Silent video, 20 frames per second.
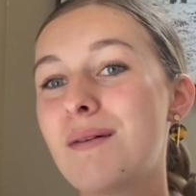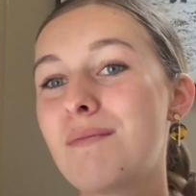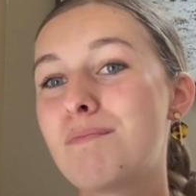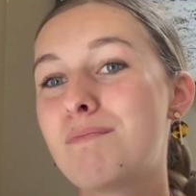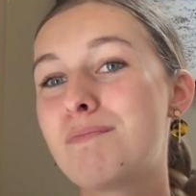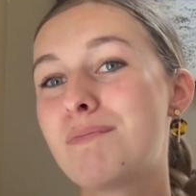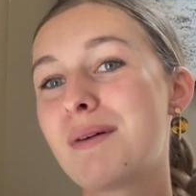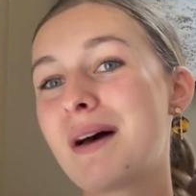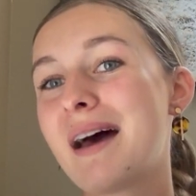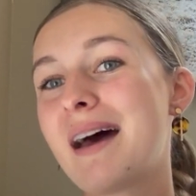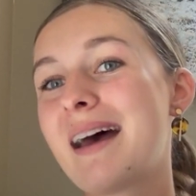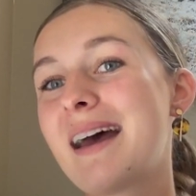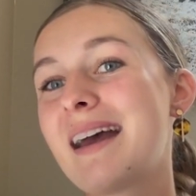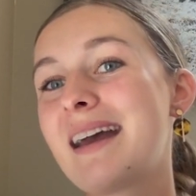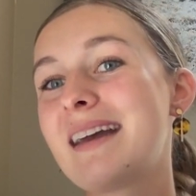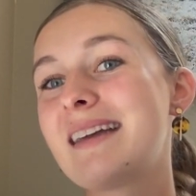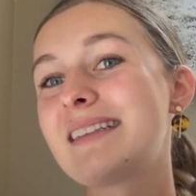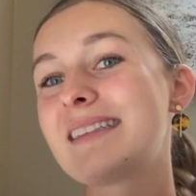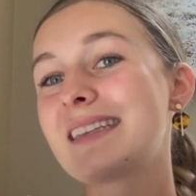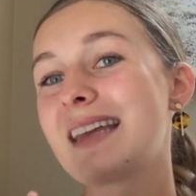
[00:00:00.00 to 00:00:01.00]

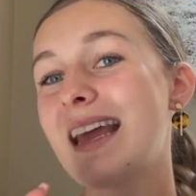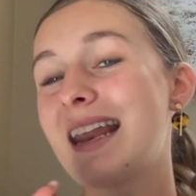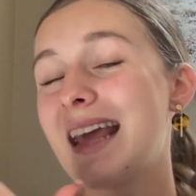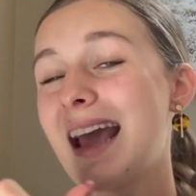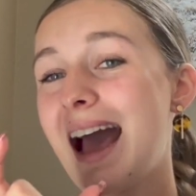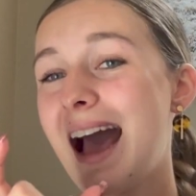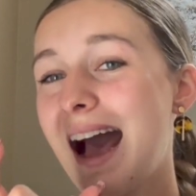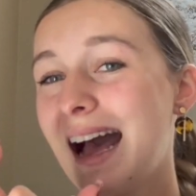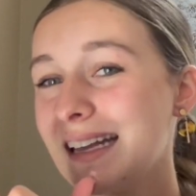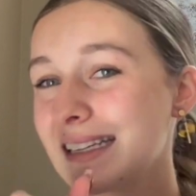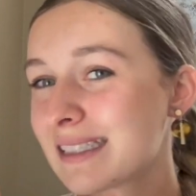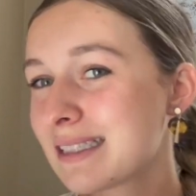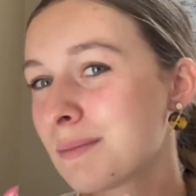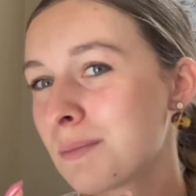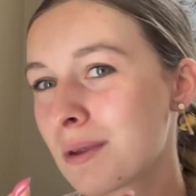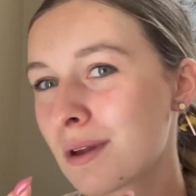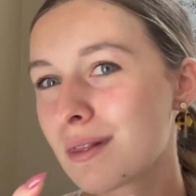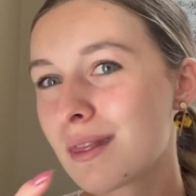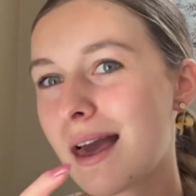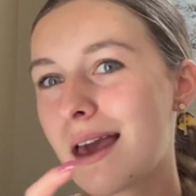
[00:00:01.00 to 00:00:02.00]
and it has
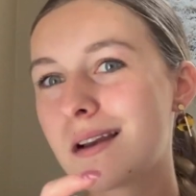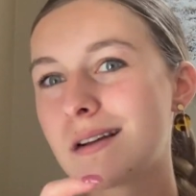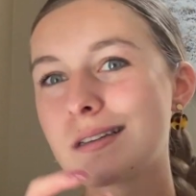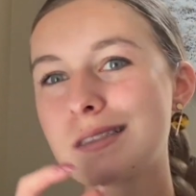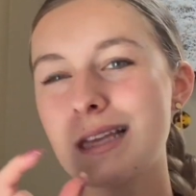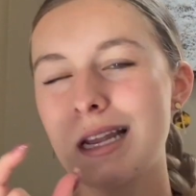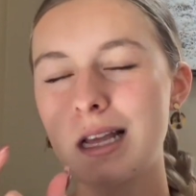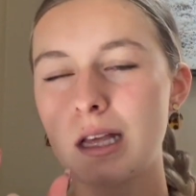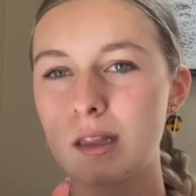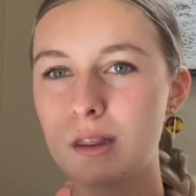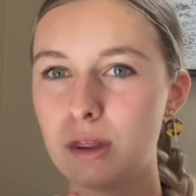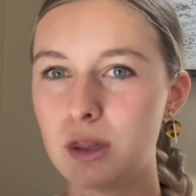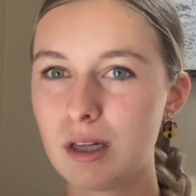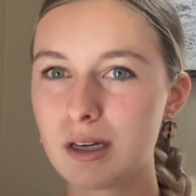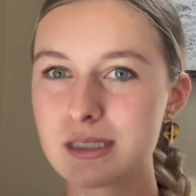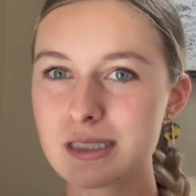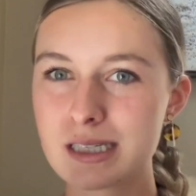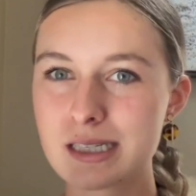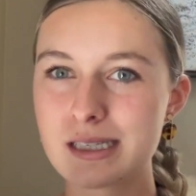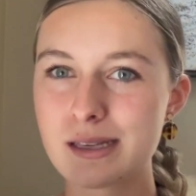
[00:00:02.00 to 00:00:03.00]
similar letters and it
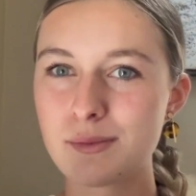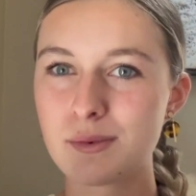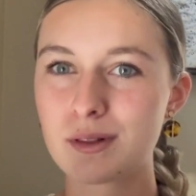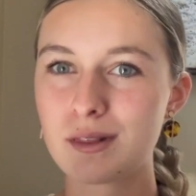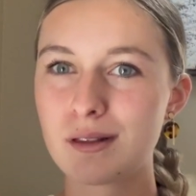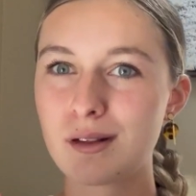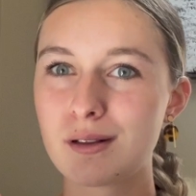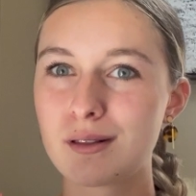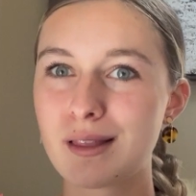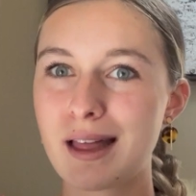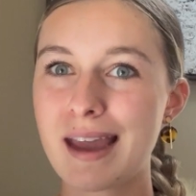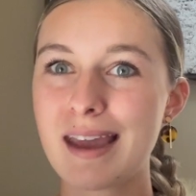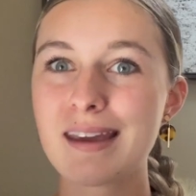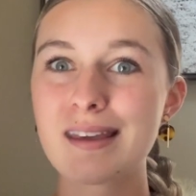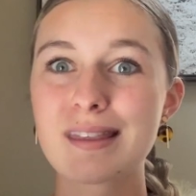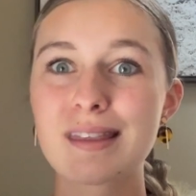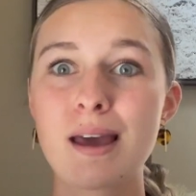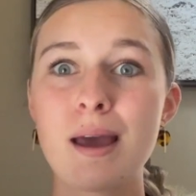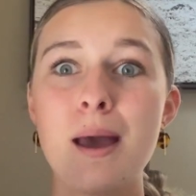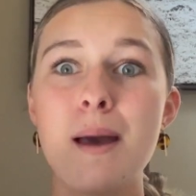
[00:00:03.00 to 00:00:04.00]
looks a similar length,
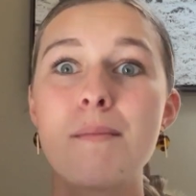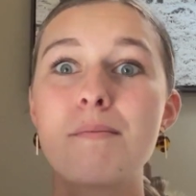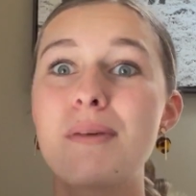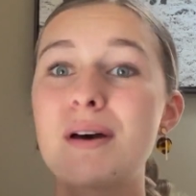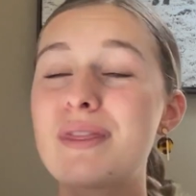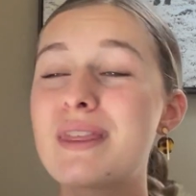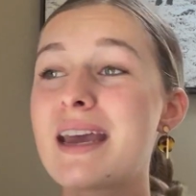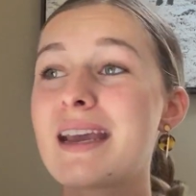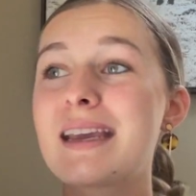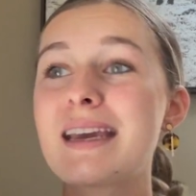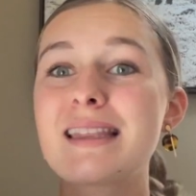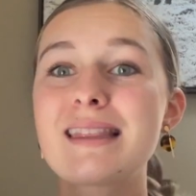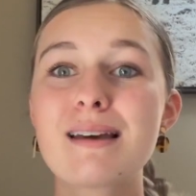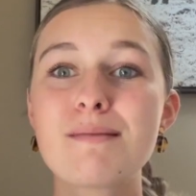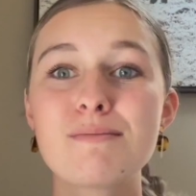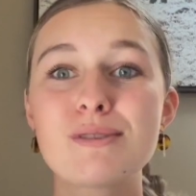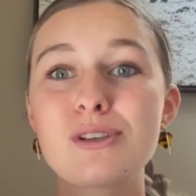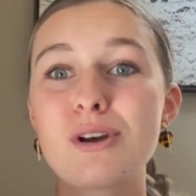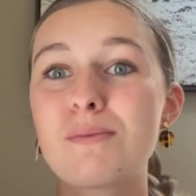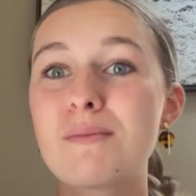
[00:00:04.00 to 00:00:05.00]
but they get
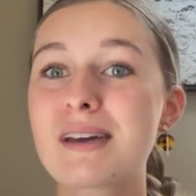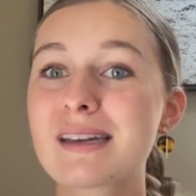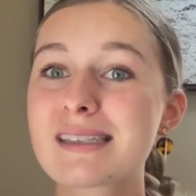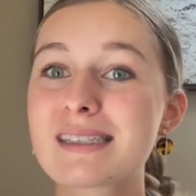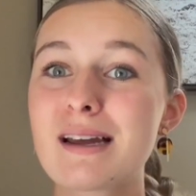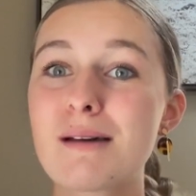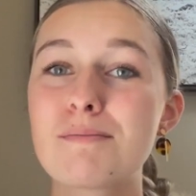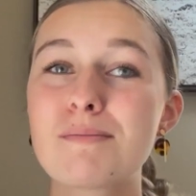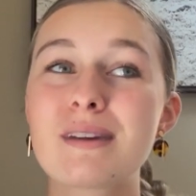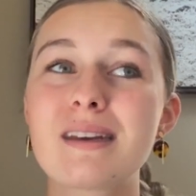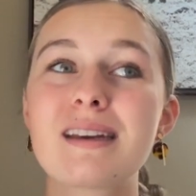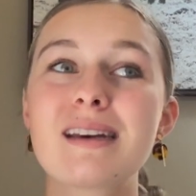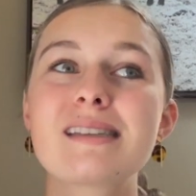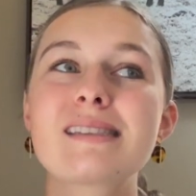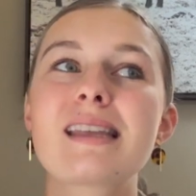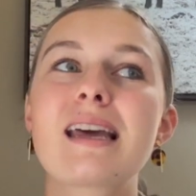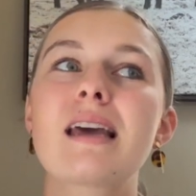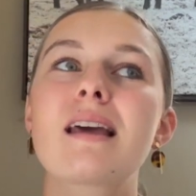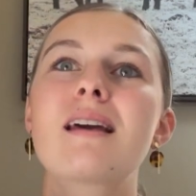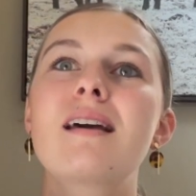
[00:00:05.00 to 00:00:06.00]
them so mixed up because
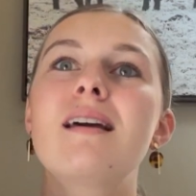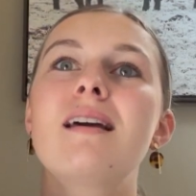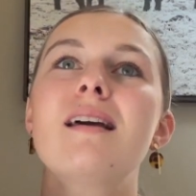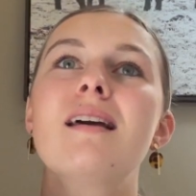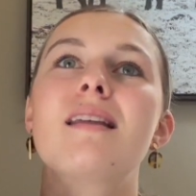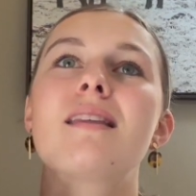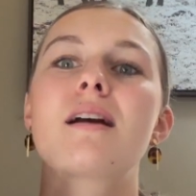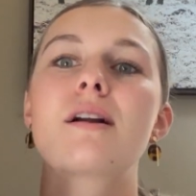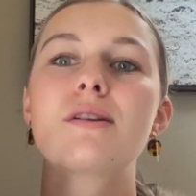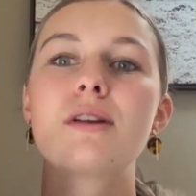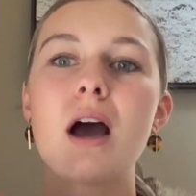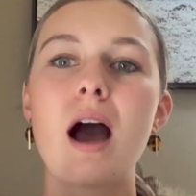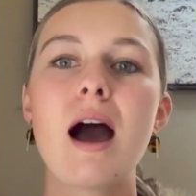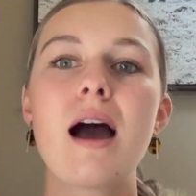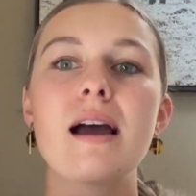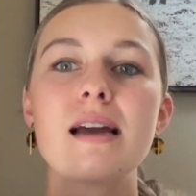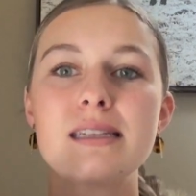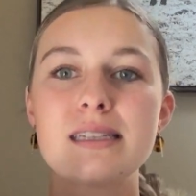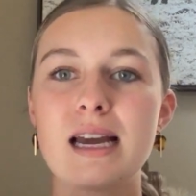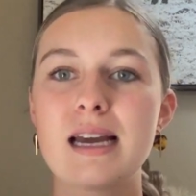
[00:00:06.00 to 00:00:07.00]
they're
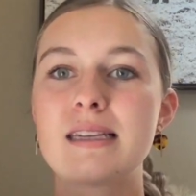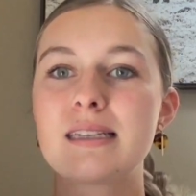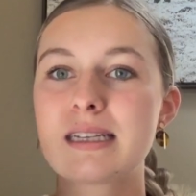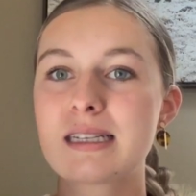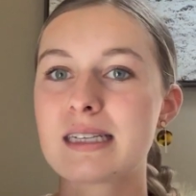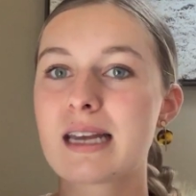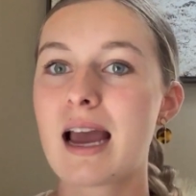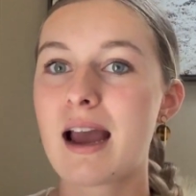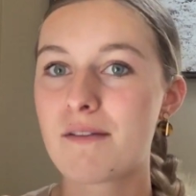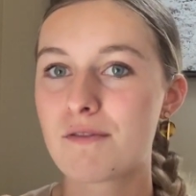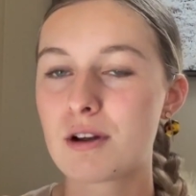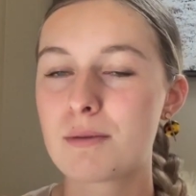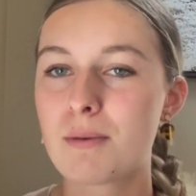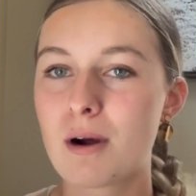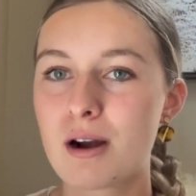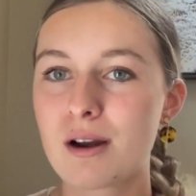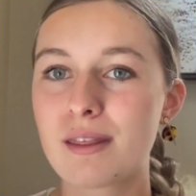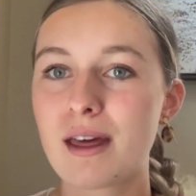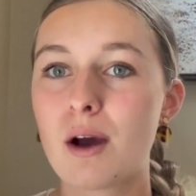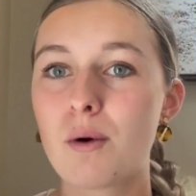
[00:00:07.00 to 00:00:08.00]
not attending to every
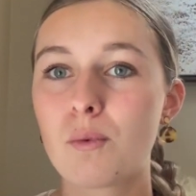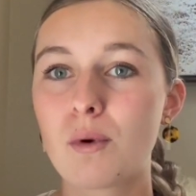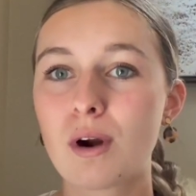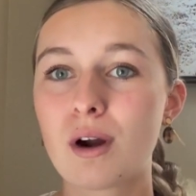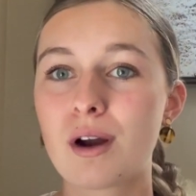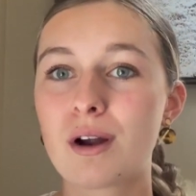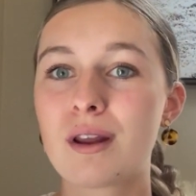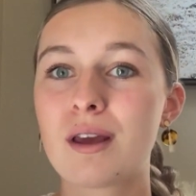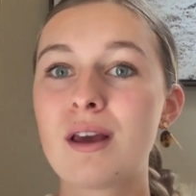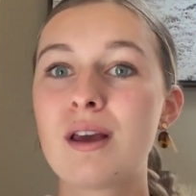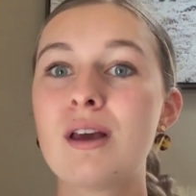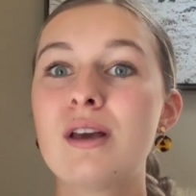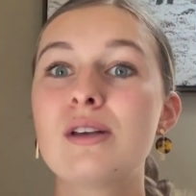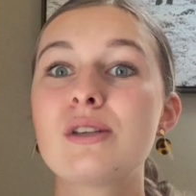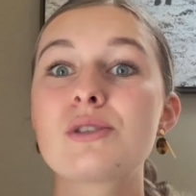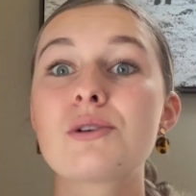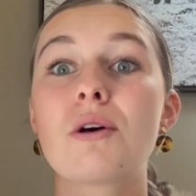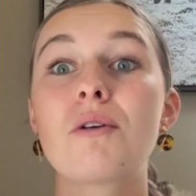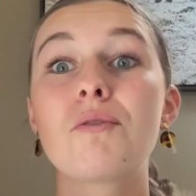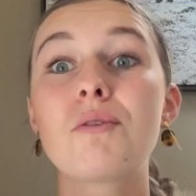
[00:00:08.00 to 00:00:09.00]
part of that word.
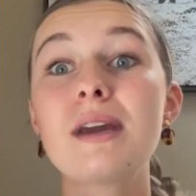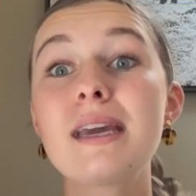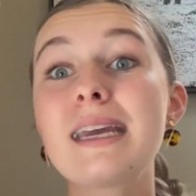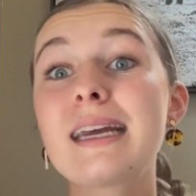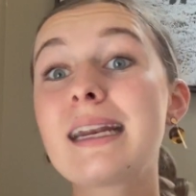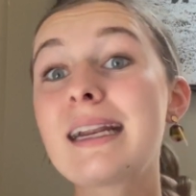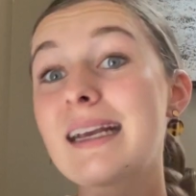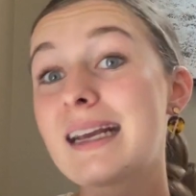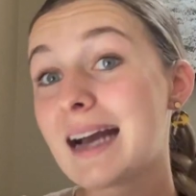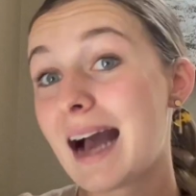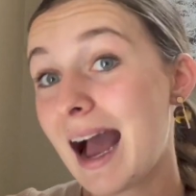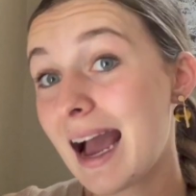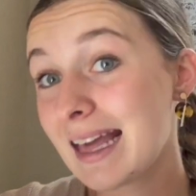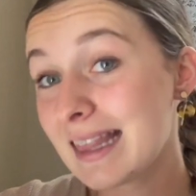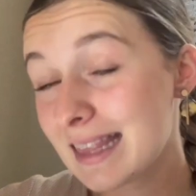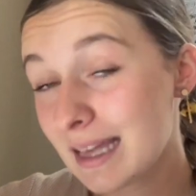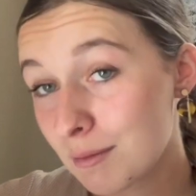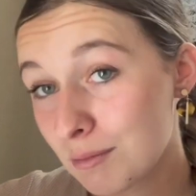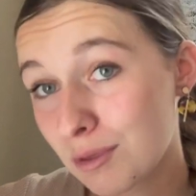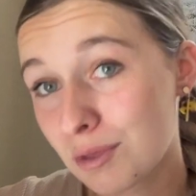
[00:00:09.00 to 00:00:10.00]
So if we can
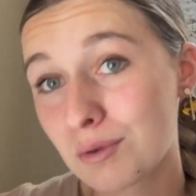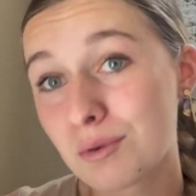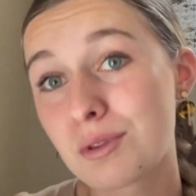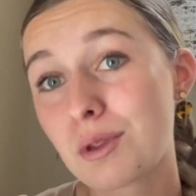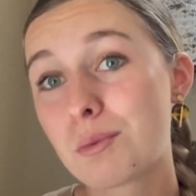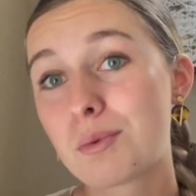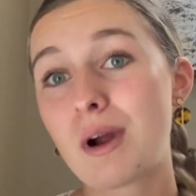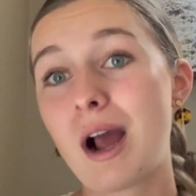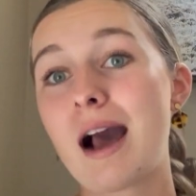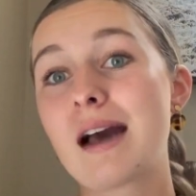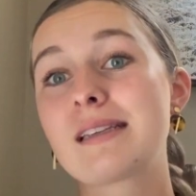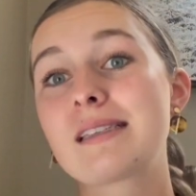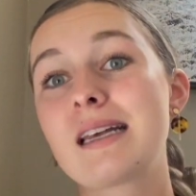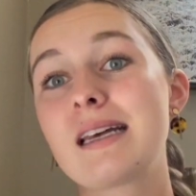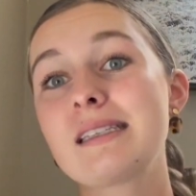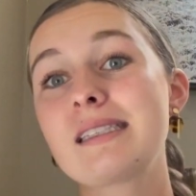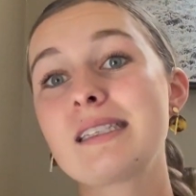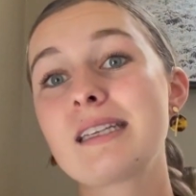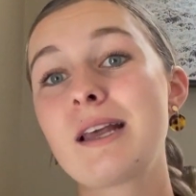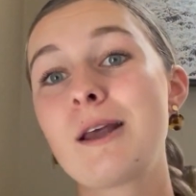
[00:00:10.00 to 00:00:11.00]
guide them through the
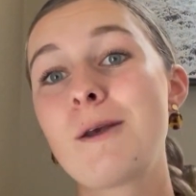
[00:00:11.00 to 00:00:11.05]
process